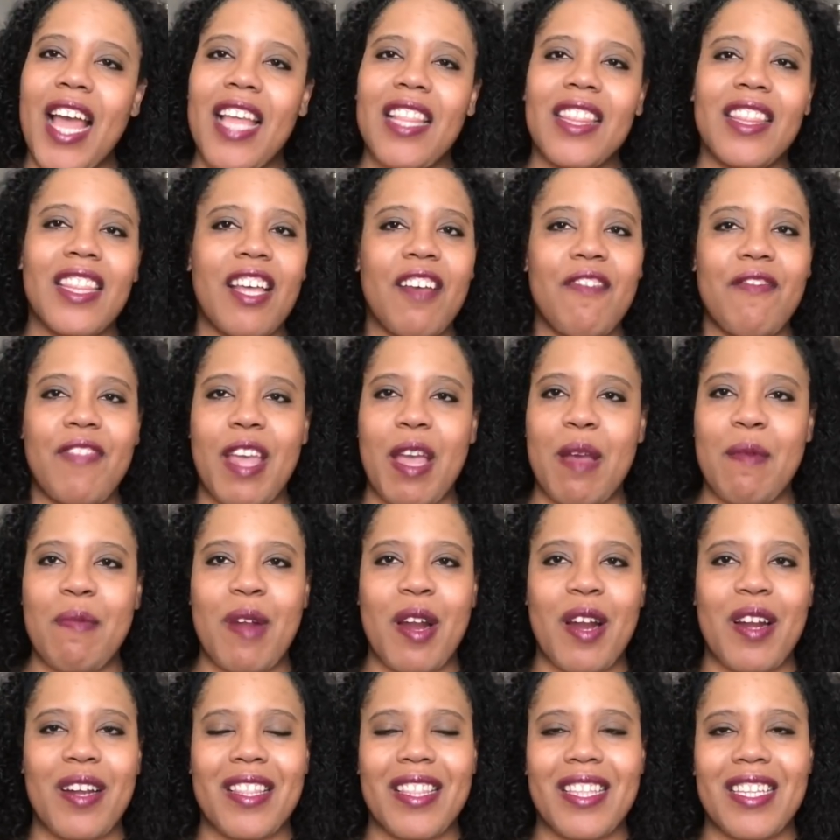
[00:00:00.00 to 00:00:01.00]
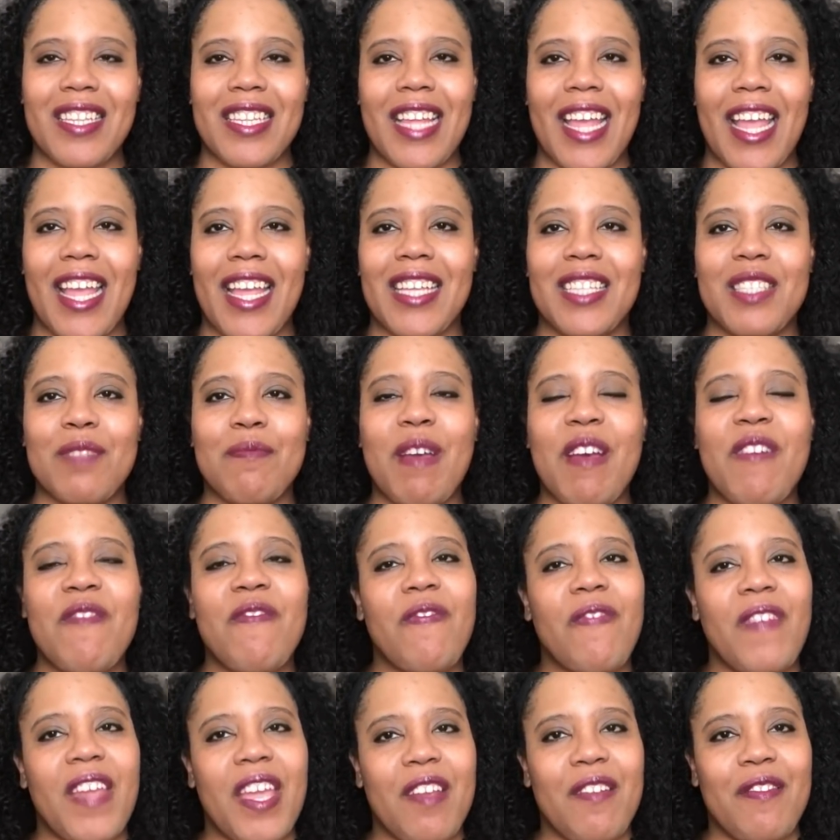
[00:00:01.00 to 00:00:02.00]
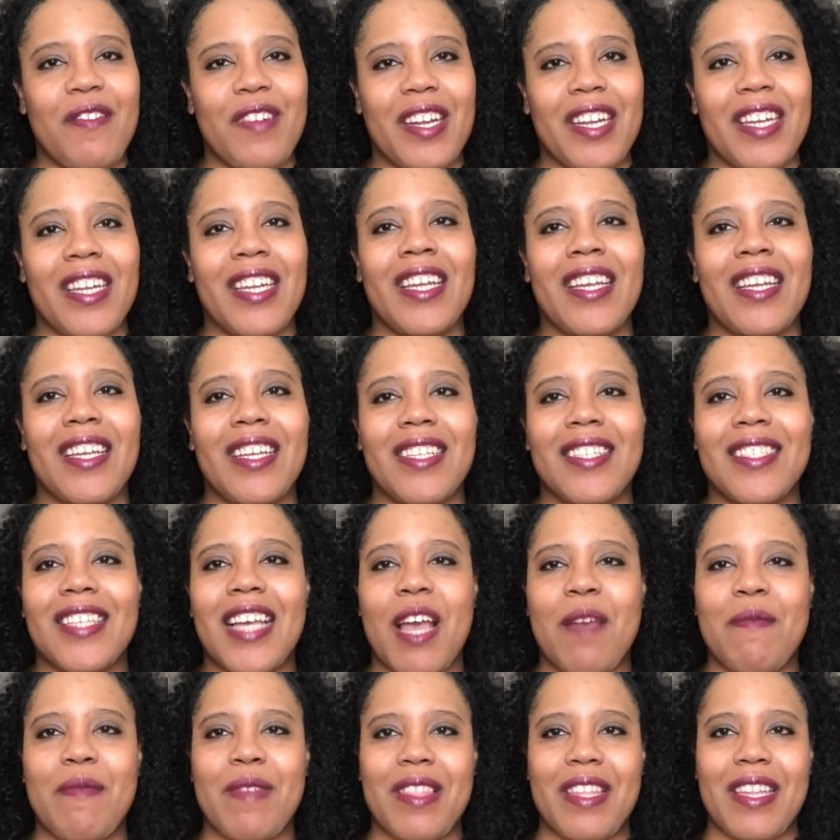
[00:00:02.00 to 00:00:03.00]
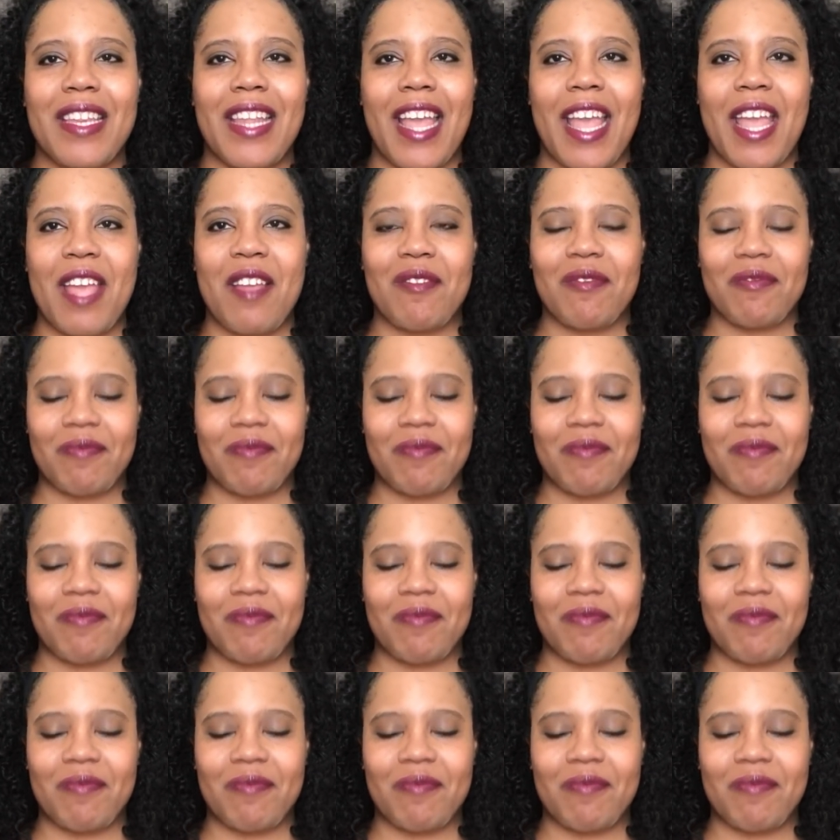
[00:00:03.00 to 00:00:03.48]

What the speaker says: I love that part of the day. It's my favorite time of the day.